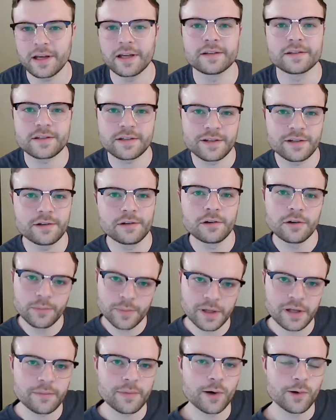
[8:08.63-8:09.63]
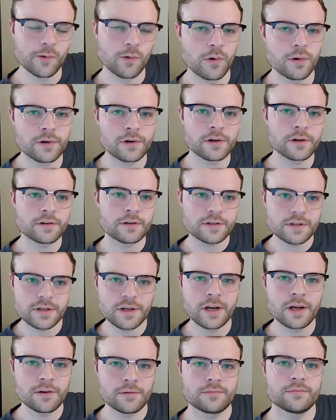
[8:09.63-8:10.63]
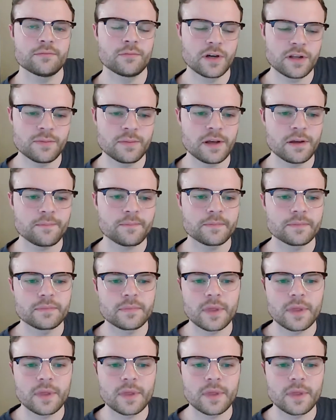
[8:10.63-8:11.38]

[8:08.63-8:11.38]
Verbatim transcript: and Syl being my warders, you know, with me.